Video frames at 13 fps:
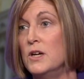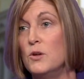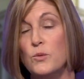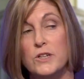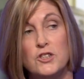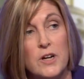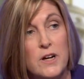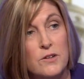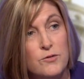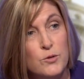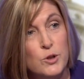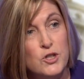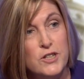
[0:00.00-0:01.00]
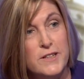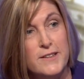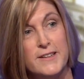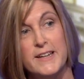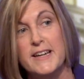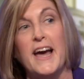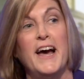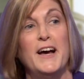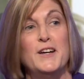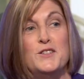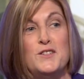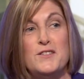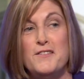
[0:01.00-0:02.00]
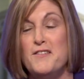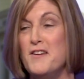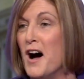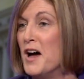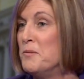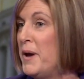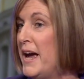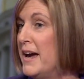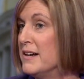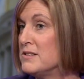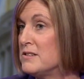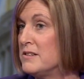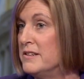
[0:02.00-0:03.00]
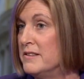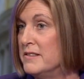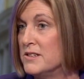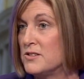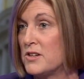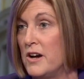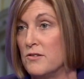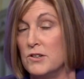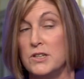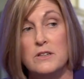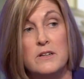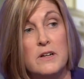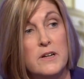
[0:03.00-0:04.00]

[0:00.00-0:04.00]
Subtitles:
which unfortunately has not passed in this current